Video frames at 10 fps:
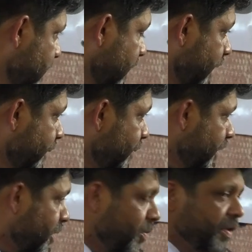Uh,
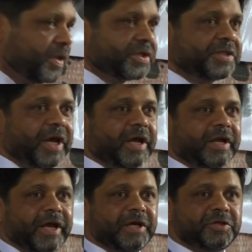you know, in this day
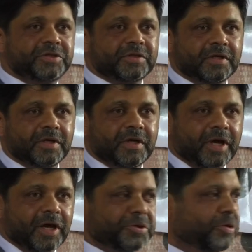and age,
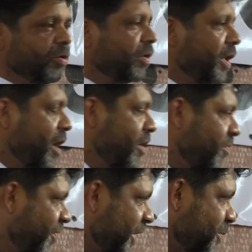you all now
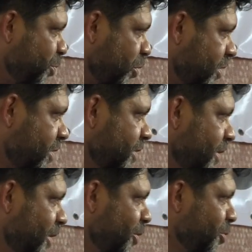have Facebook.
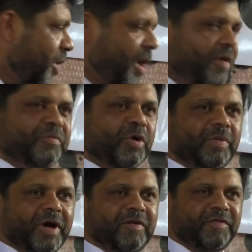You all have
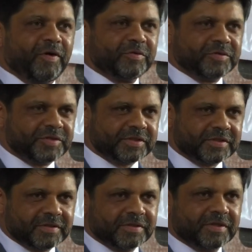mobile phones.
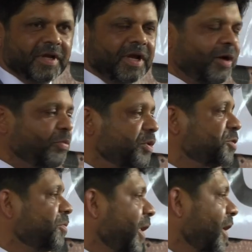we
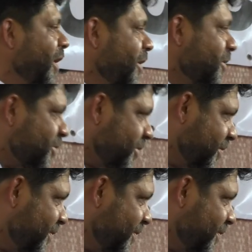used to write letters.